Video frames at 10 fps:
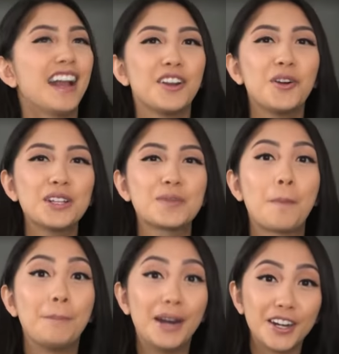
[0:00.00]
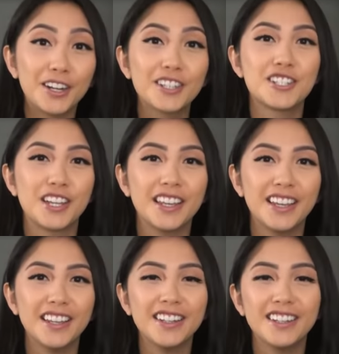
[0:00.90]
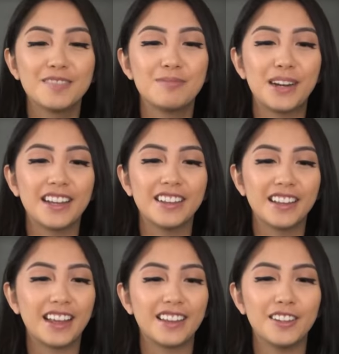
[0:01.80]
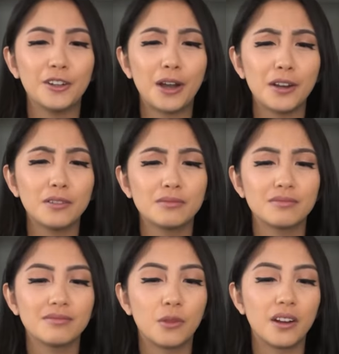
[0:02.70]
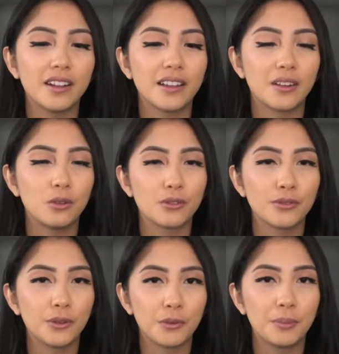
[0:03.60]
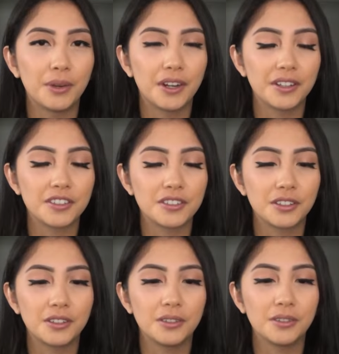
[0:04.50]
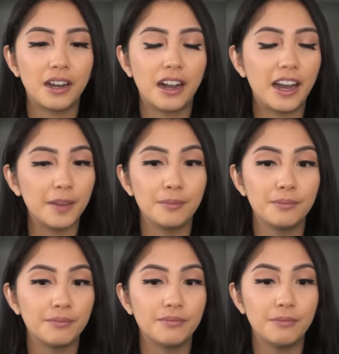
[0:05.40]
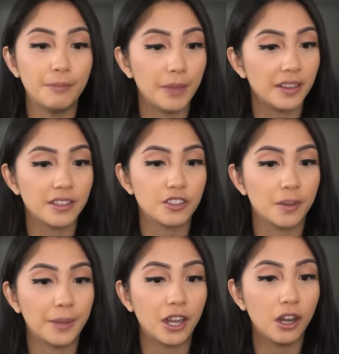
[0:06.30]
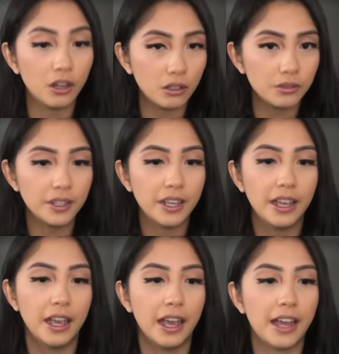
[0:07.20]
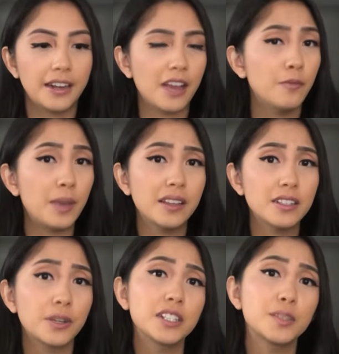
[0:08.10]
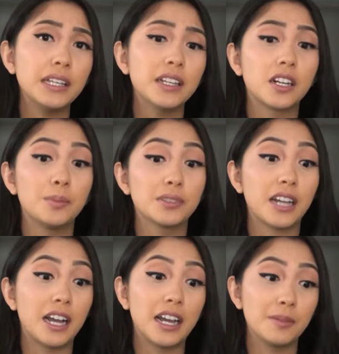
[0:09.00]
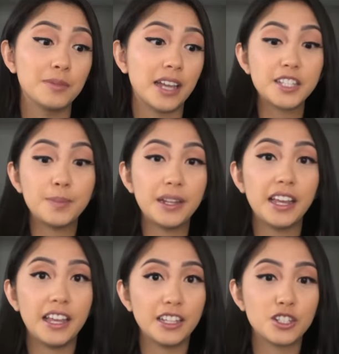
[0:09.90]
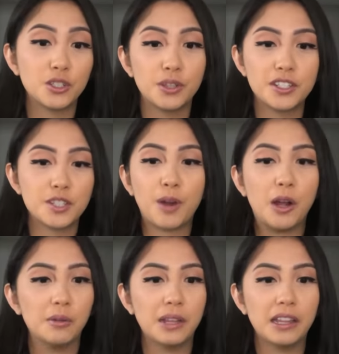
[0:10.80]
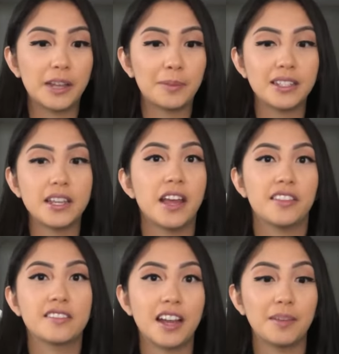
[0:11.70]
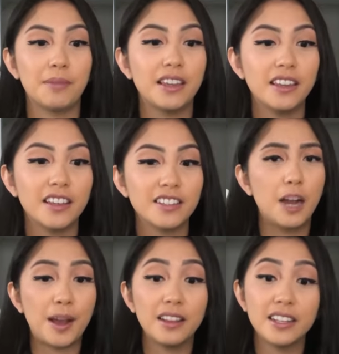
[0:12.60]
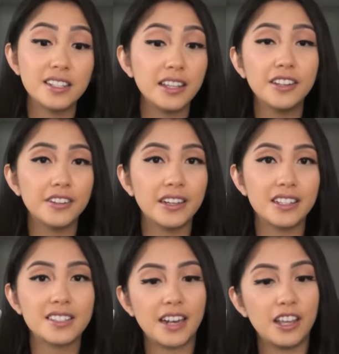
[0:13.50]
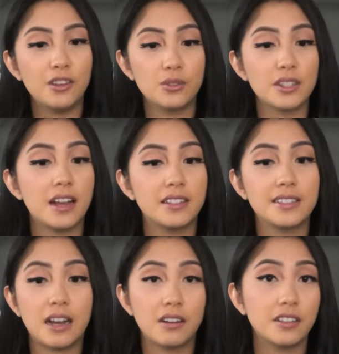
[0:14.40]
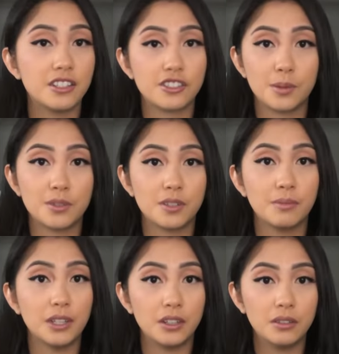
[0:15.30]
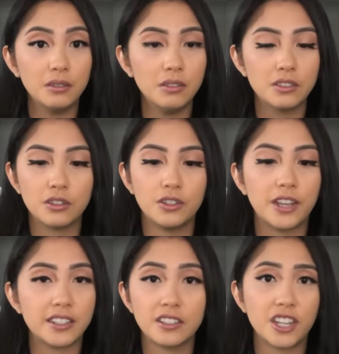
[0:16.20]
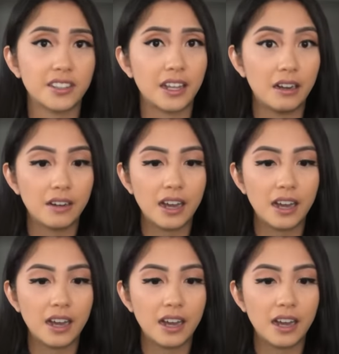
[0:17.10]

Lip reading: I know it's butter chicken, but like, you know, I don't want it like overflowing with butter. So I made this on my own, and I've made this recipe a couple times. It's been a hit, so this is probably like my 10th time making it. I'll list the ingredients that I use down in the description below, so you guys can check that out